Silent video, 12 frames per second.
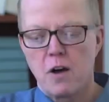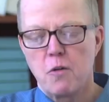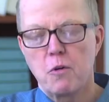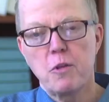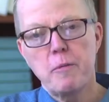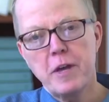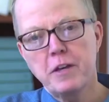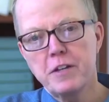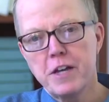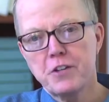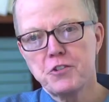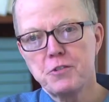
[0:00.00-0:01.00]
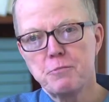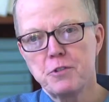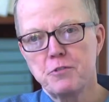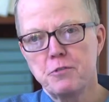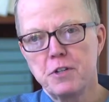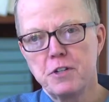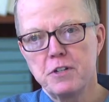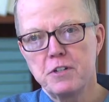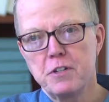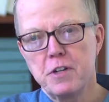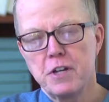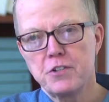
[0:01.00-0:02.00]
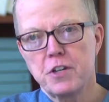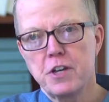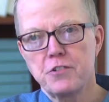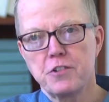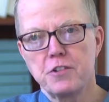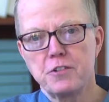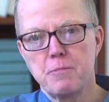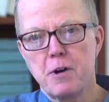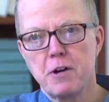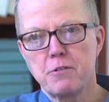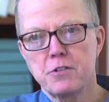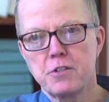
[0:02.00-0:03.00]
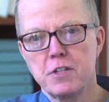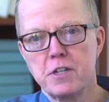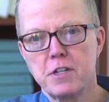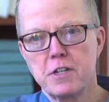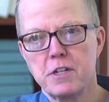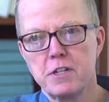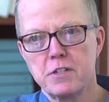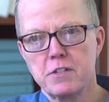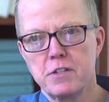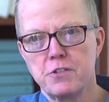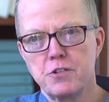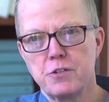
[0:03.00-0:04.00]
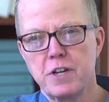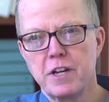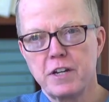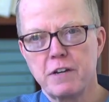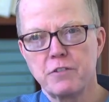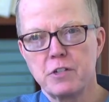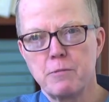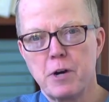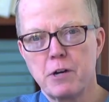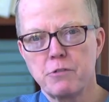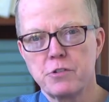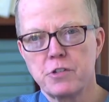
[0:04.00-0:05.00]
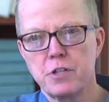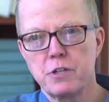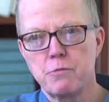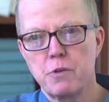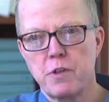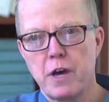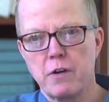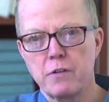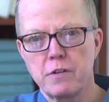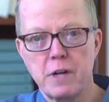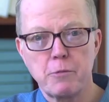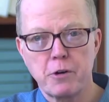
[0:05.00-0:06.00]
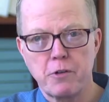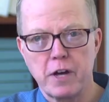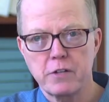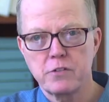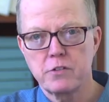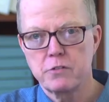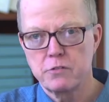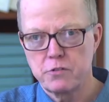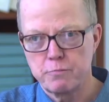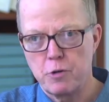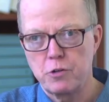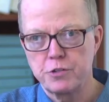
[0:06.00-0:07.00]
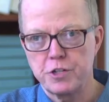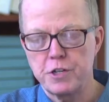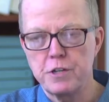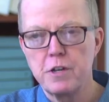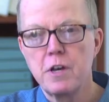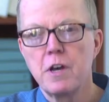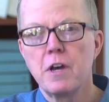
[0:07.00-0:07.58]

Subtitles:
Well, the main connection between education and democracy is that you can't have a democracy without Democrats, small d.